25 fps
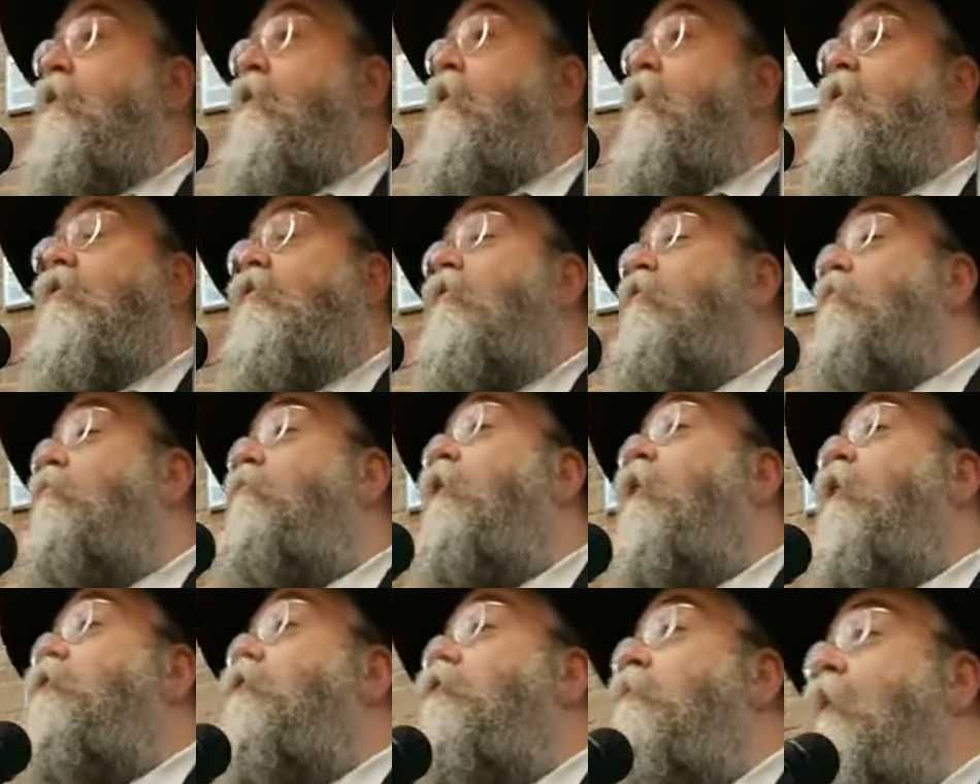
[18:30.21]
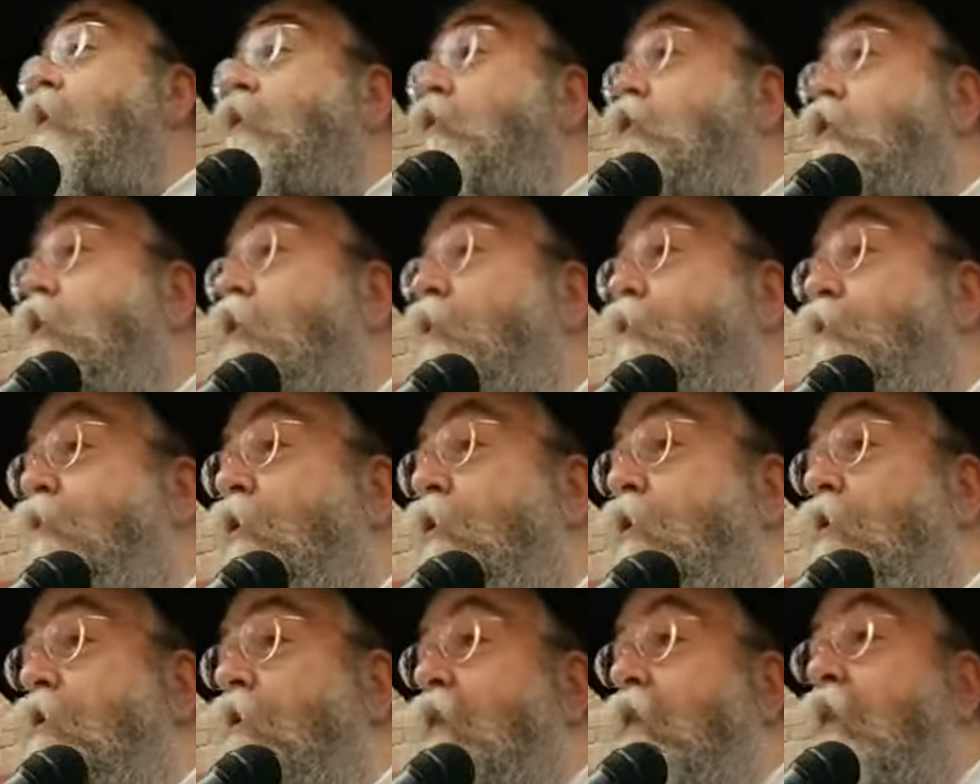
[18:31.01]
this is much much
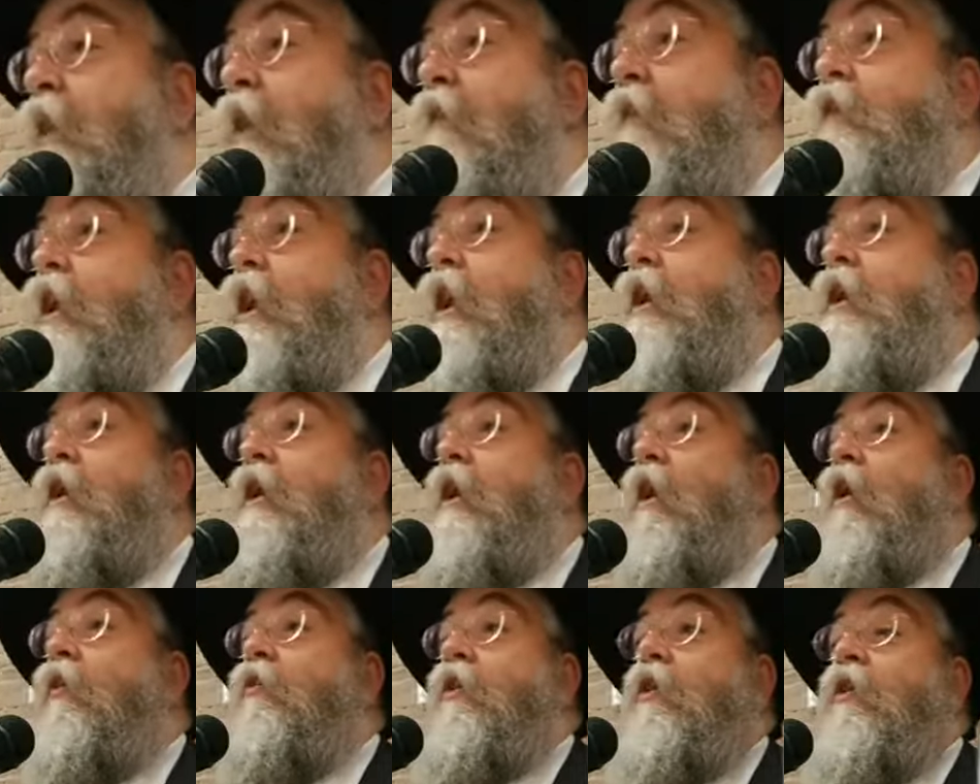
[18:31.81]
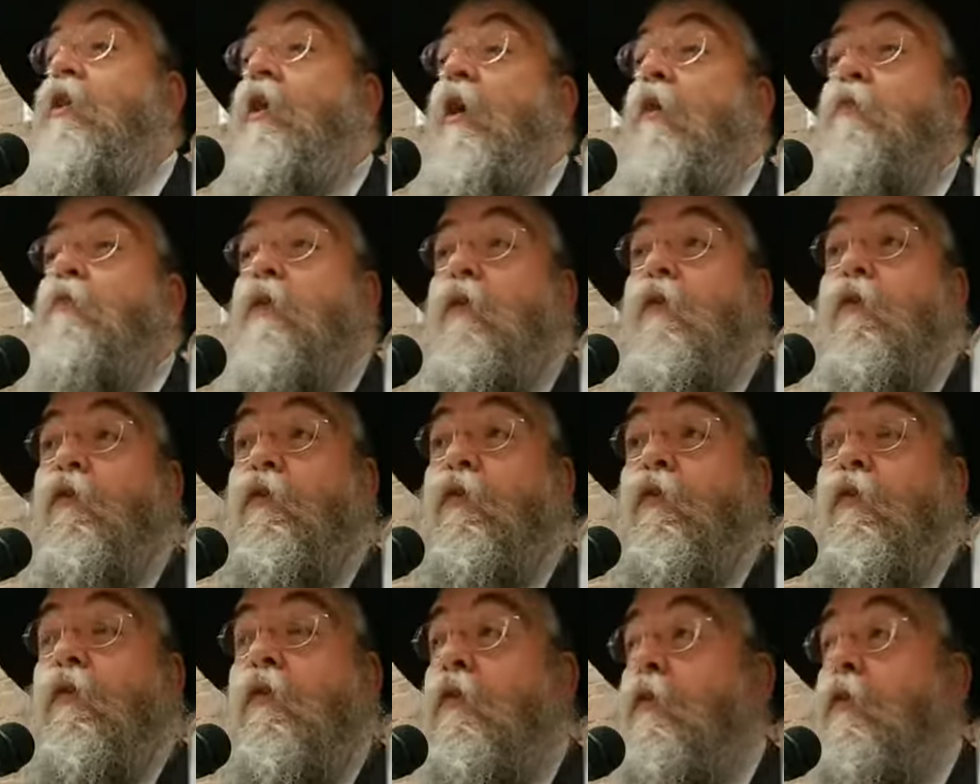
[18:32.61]
different than any, any other Yom Tov